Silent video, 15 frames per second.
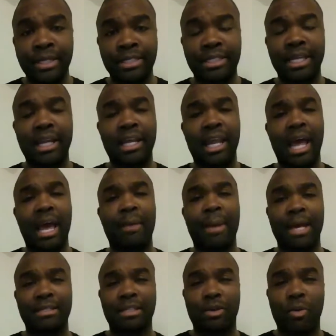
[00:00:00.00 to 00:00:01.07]
CeeDee Lamb
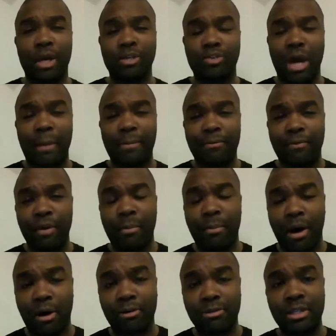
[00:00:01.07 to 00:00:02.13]
has to quit dropping
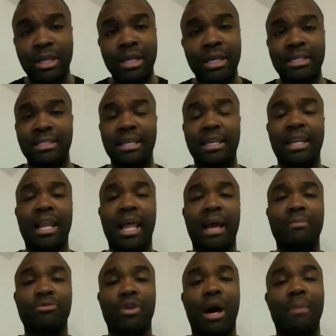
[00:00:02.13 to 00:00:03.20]
footballs. CeeDee
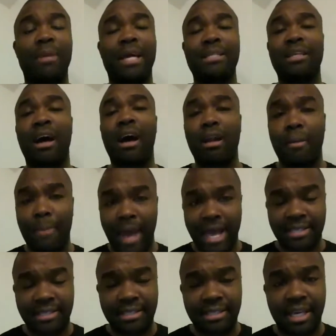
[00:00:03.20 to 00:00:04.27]
Lamb dropped a ton of
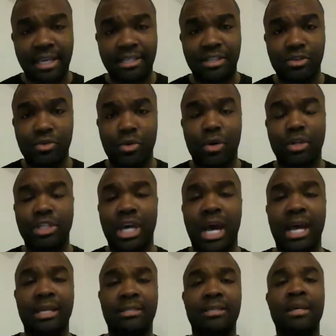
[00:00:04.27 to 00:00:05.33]
passes against the New York
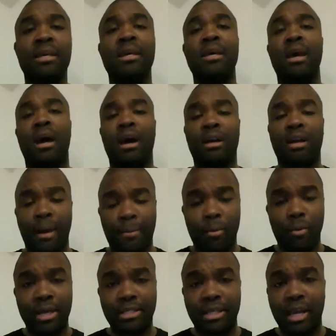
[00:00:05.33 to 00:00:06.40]
Giants a couple
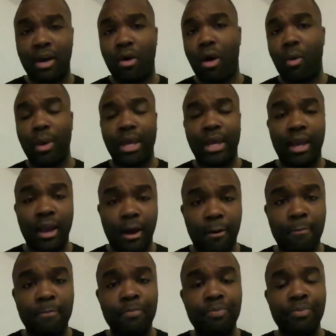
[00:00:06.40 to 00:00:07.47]
weeks ago or a week
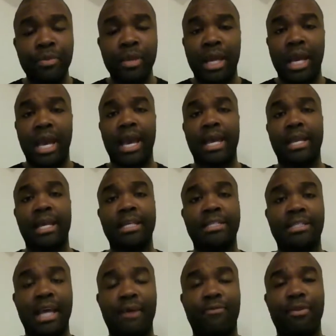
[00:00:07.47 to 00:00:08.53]
ago, and
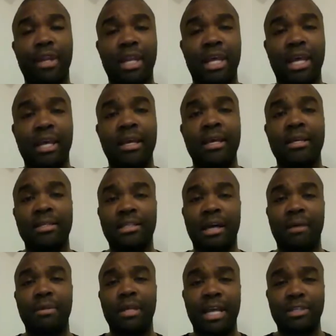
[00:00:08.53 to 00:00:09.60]
it's definitely
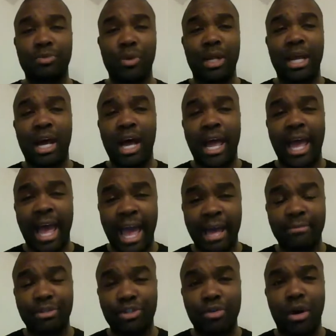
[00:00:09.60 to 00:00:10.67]
something that's really
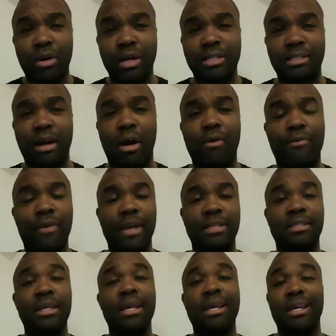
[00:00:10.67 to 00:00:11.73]
hamstrung this
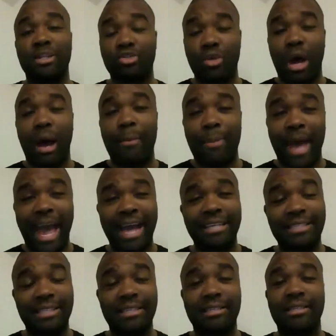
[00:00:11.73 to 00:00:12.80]
offense. Drop
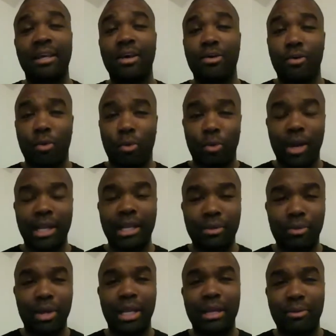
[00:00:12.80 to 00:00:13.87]
passes really,
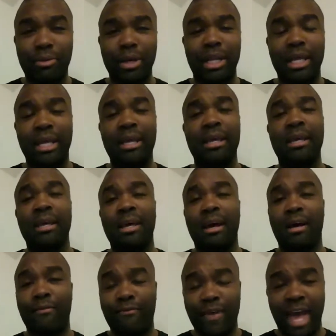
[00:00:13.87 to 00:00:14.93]
really, really
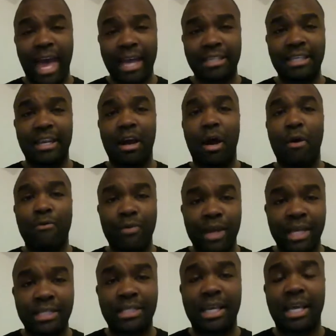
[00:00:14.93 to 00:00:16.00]
affect an
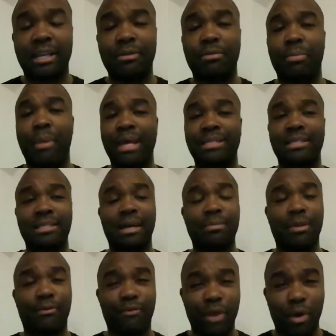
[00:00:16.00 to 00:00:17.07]
offense and messes up
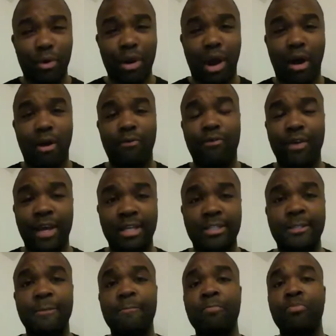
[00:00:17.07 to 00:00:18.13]
the flow of the
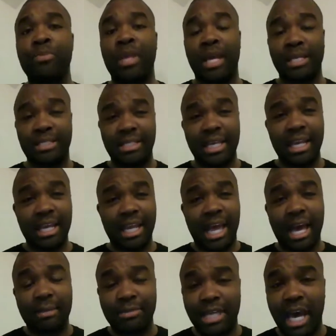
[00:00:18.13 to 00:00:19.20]
offense, and CeeDee
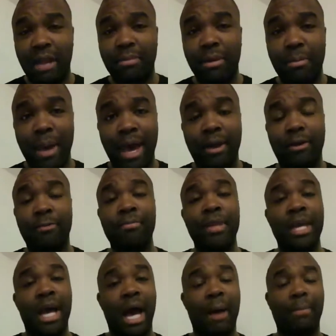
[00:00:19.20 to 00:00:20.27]
Lamb's got to be better.
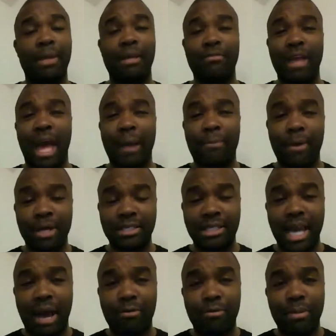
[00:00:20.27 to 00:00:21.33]
I believe Dak
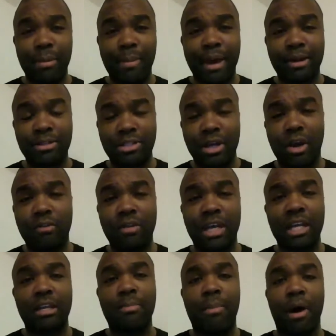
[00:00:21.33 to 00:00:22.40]
Prescott will be better served to
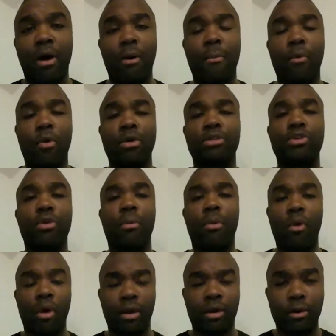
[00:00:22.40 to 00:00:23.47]
get the ball more to
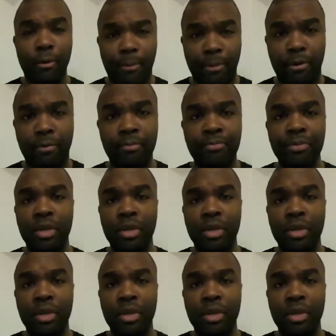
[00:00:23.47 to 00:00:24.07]
Amari Cooper.